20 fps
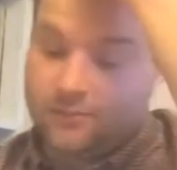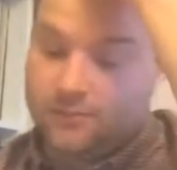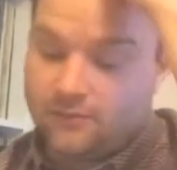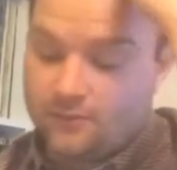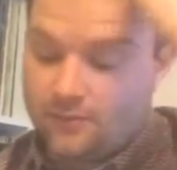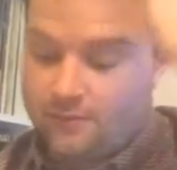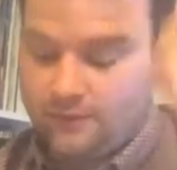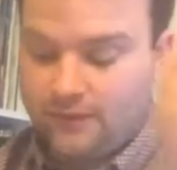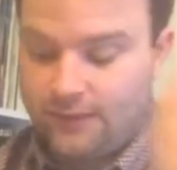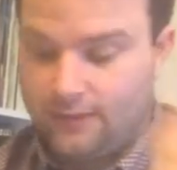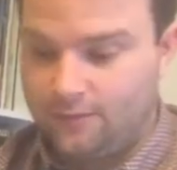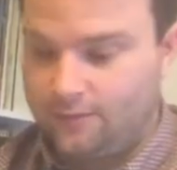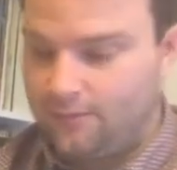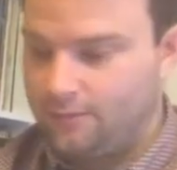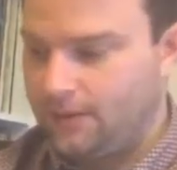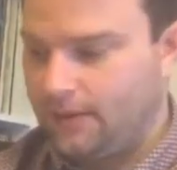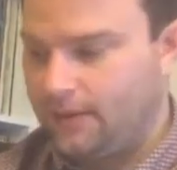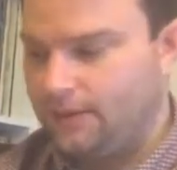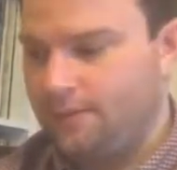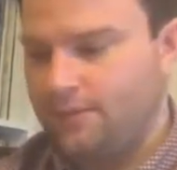them as well. Cleaned them
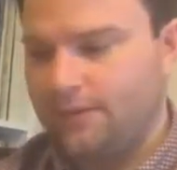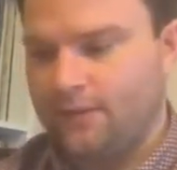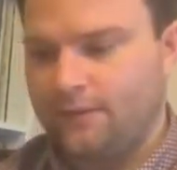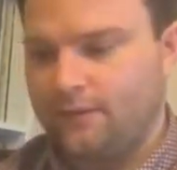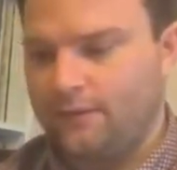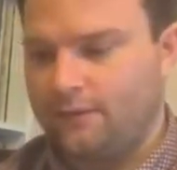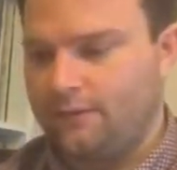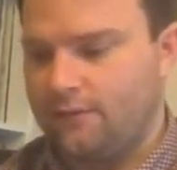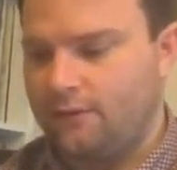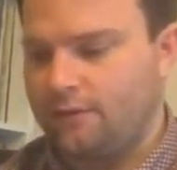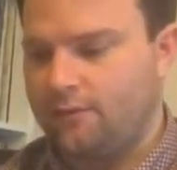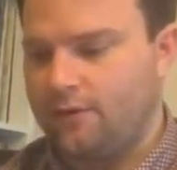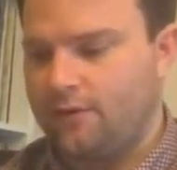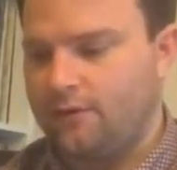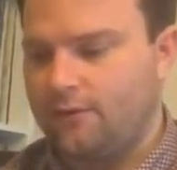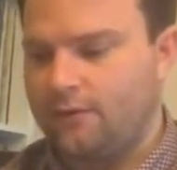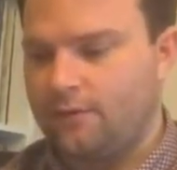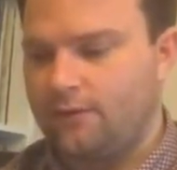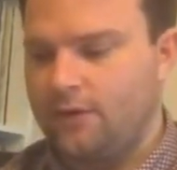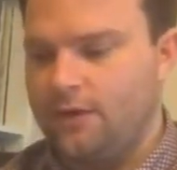and played them. They sound great
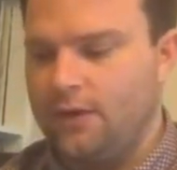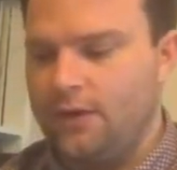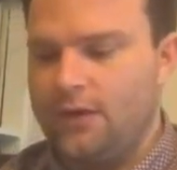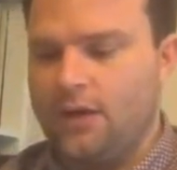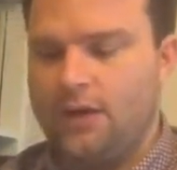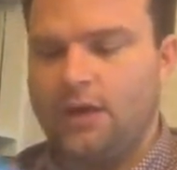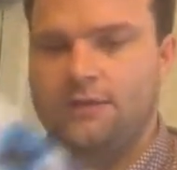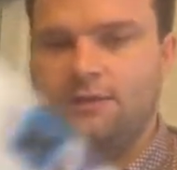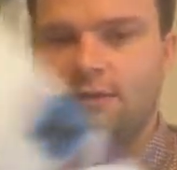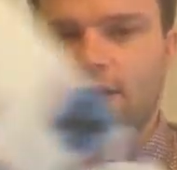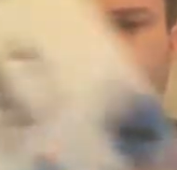as well. So